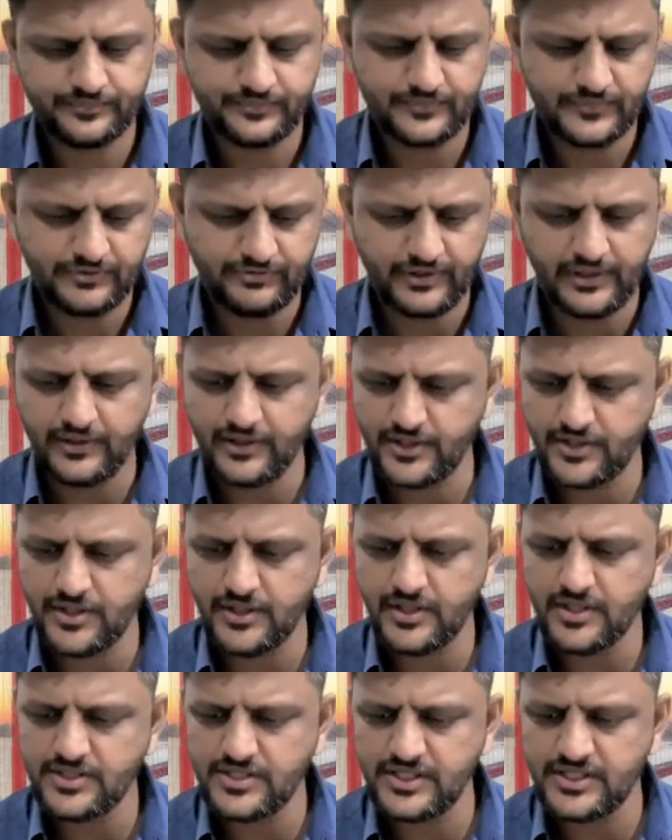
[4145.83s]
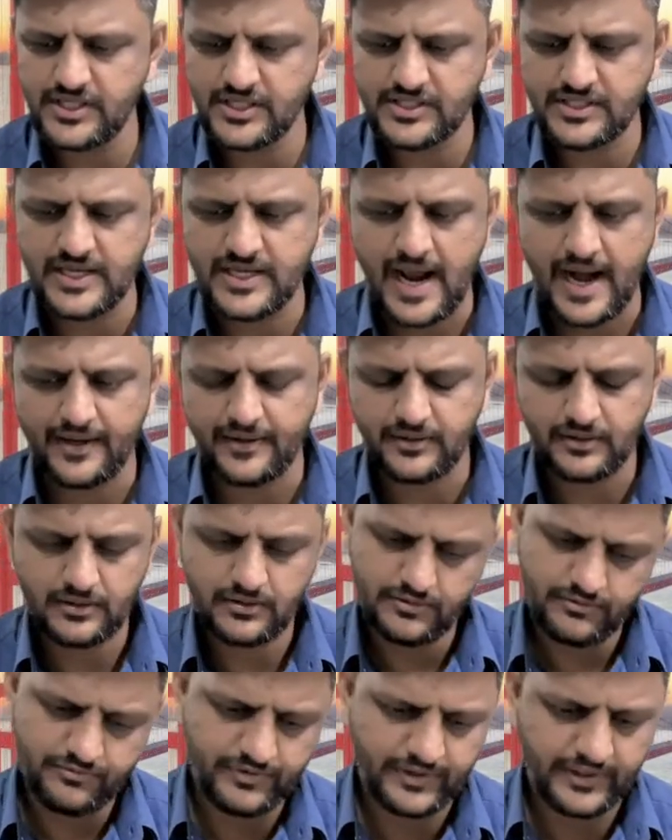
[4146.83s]
Fine. Registered under CGST Act.
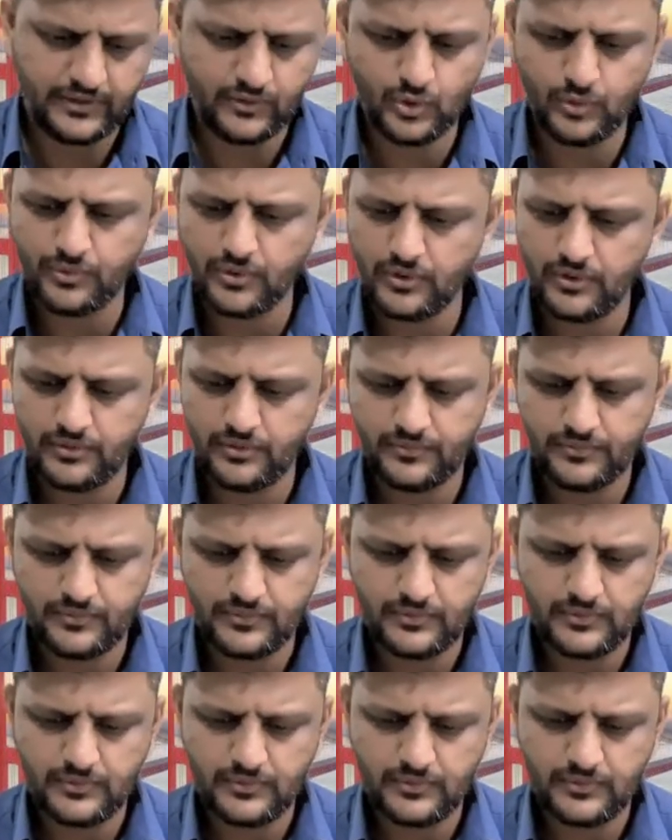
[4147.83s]
Fine. No problem.